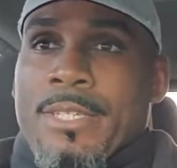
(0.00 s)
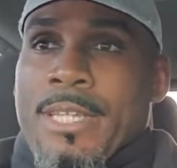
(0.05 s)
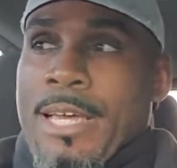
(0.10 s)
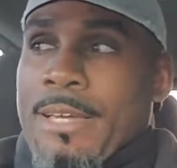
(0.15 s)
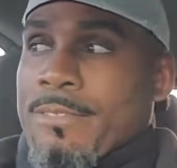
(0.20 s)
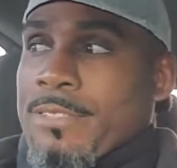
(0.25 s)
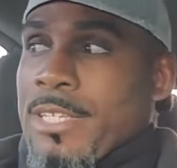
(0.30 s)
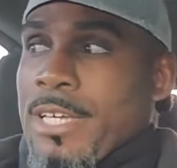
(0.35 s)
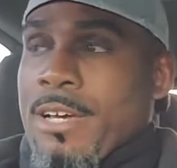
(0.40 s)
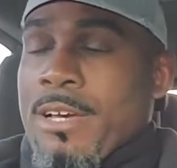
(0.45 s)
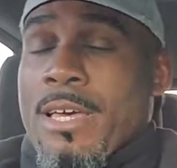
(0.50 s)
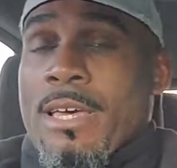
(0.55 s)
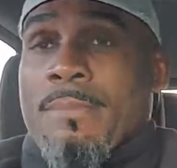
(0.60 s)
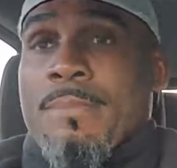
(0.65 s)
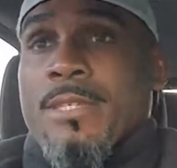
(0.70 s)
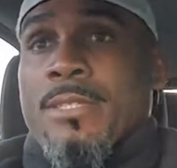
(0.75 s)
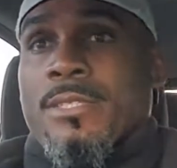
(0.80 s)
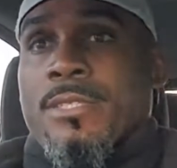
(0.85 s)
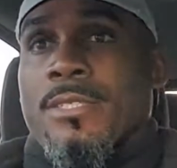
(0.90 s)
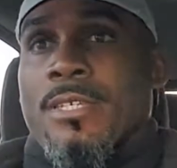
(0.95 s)
and lifestyle
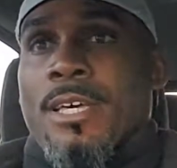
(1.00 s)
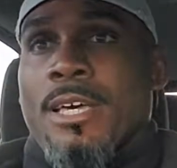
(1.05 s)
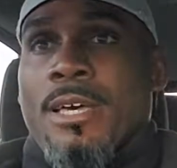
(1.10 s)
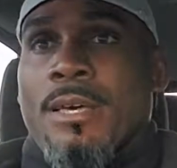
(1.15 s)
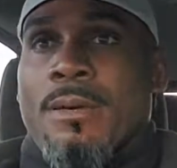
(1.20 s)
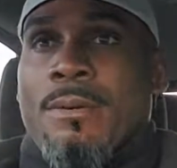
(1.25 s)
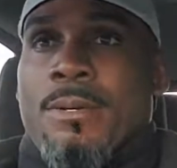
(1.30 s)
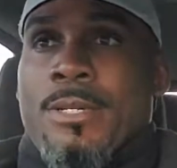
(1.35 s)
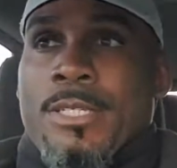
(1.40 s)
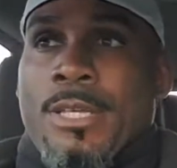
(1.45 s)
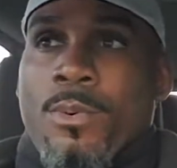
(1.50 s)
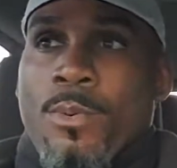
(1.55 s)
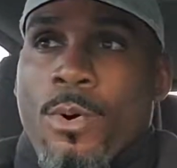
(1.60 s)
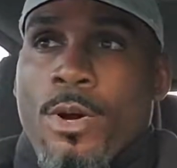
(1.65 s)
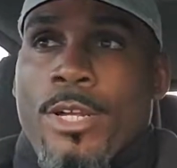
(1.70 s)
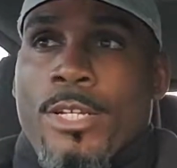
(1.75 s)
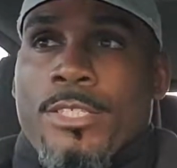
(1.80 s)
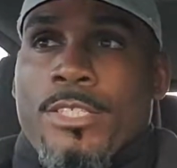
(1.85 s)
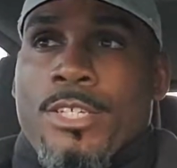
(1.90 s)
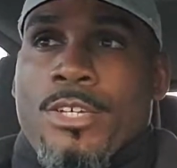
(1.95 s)
habits because I wanted